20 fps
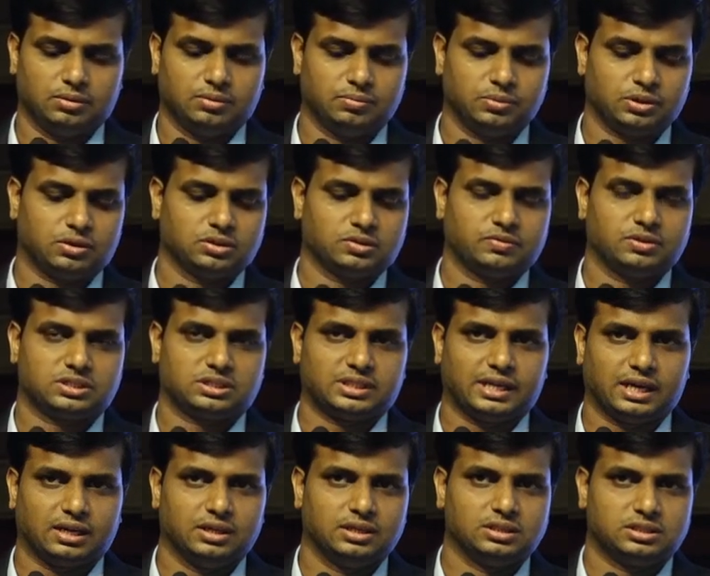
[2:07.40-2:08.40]
because of the
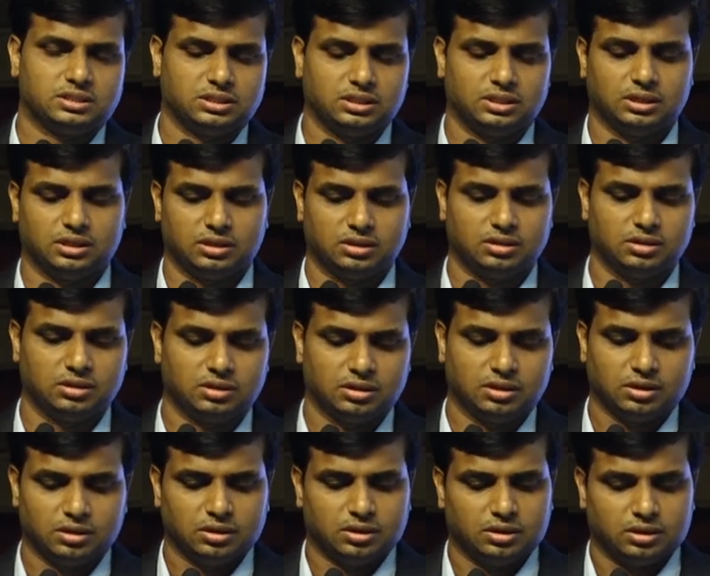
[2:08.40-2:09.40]
stagnancy and other
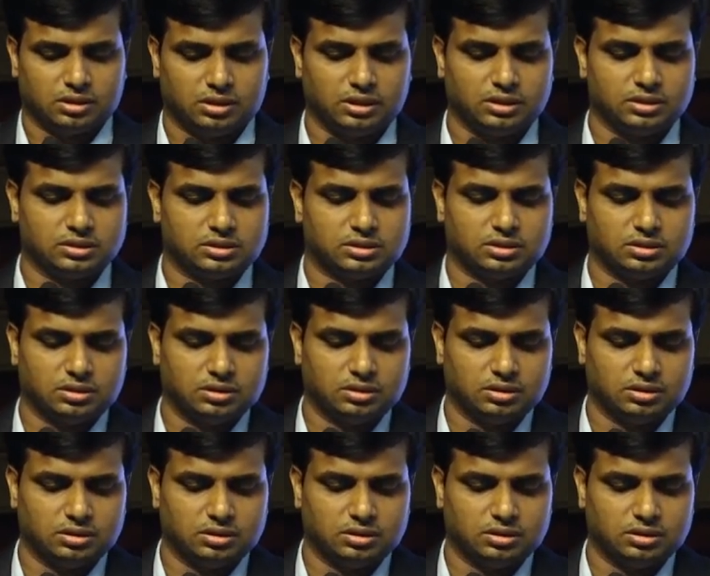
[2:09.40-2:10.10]
things,